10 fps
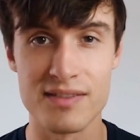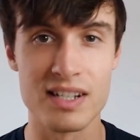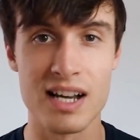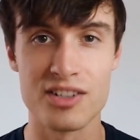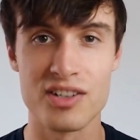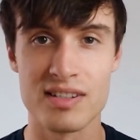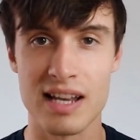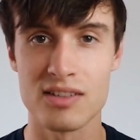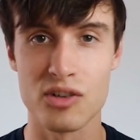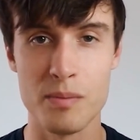of the largest
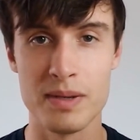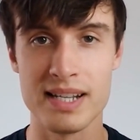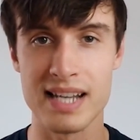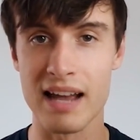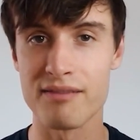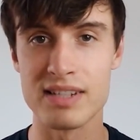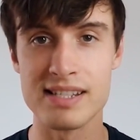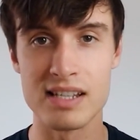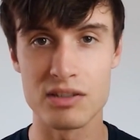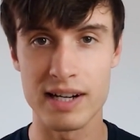SaaS companies have
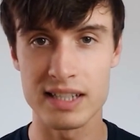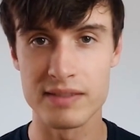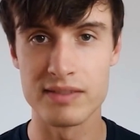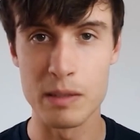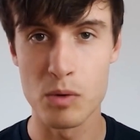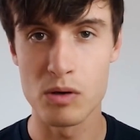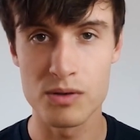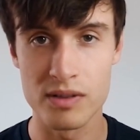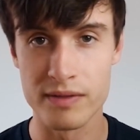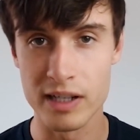these interactive
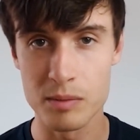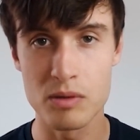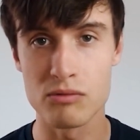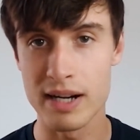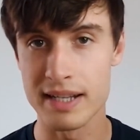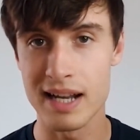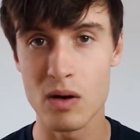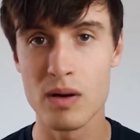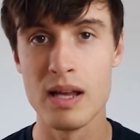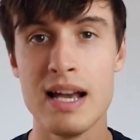demos available right
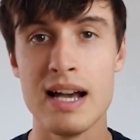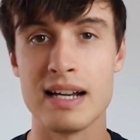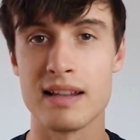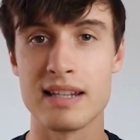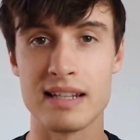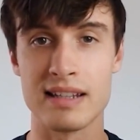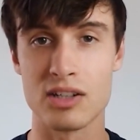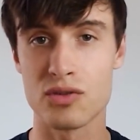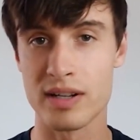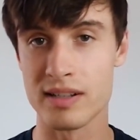now, and I think that
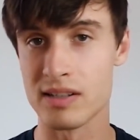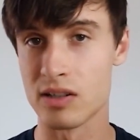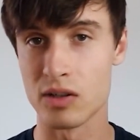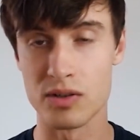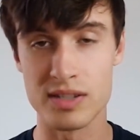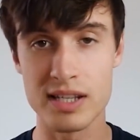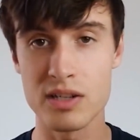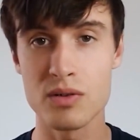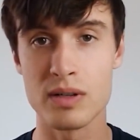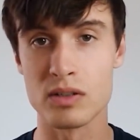trend is going to
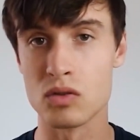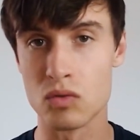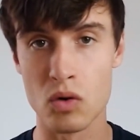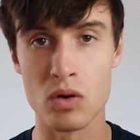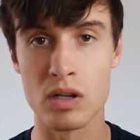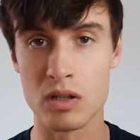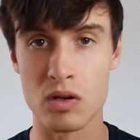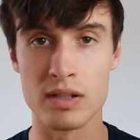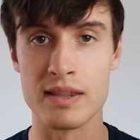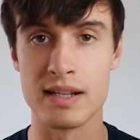continue and grow a
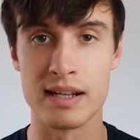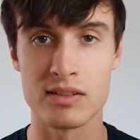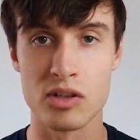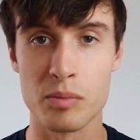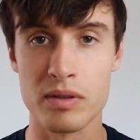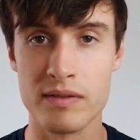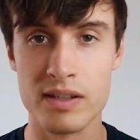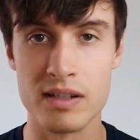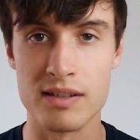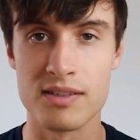lot in the next couple of
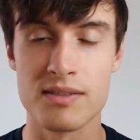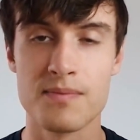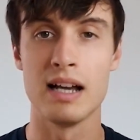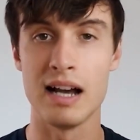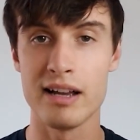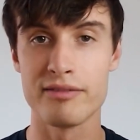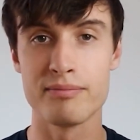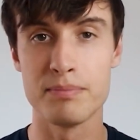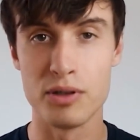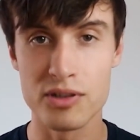years. I've
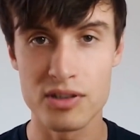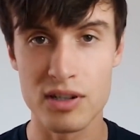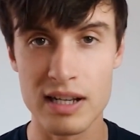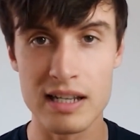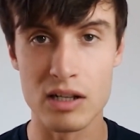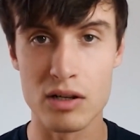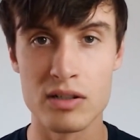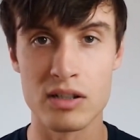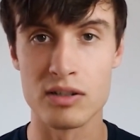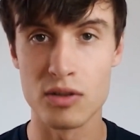personally
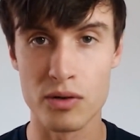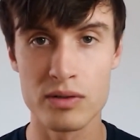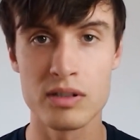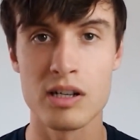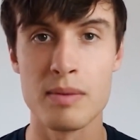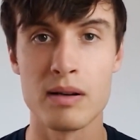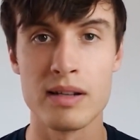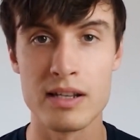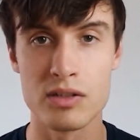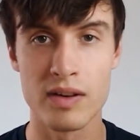learned a ton about
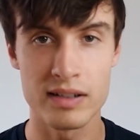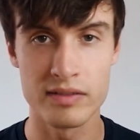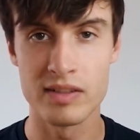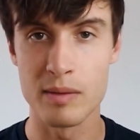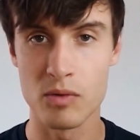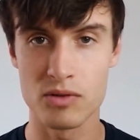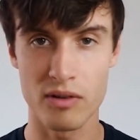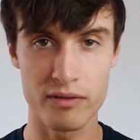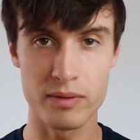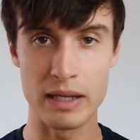interactive demo
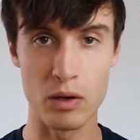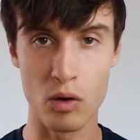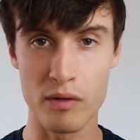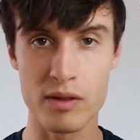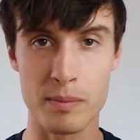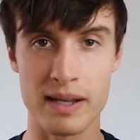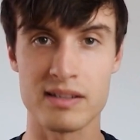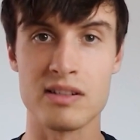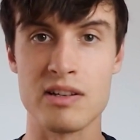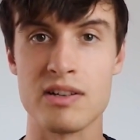software over the
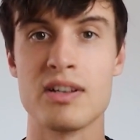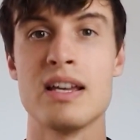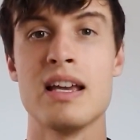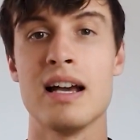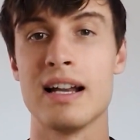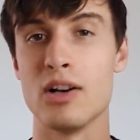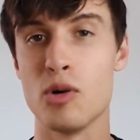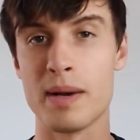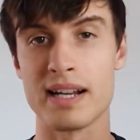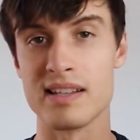past year, and I
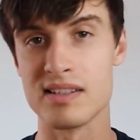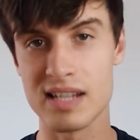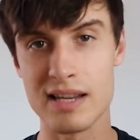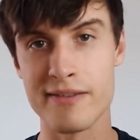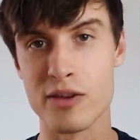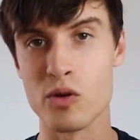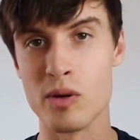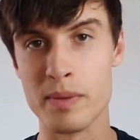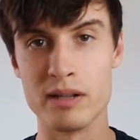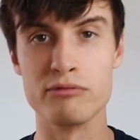hope I can save you a
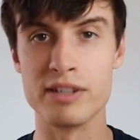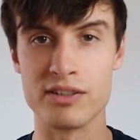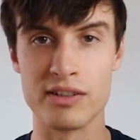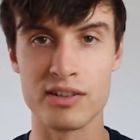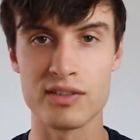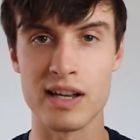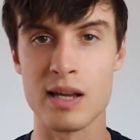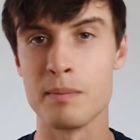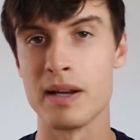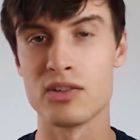bit of research
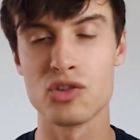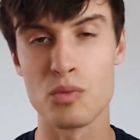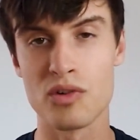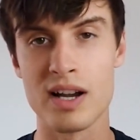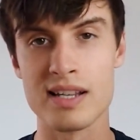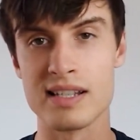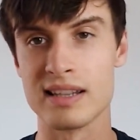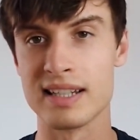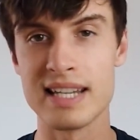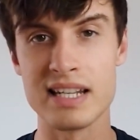time by summarizing
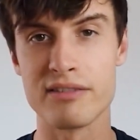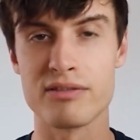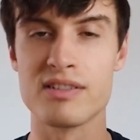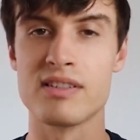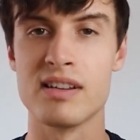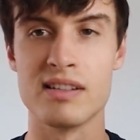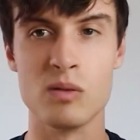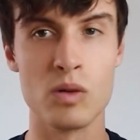the key differences and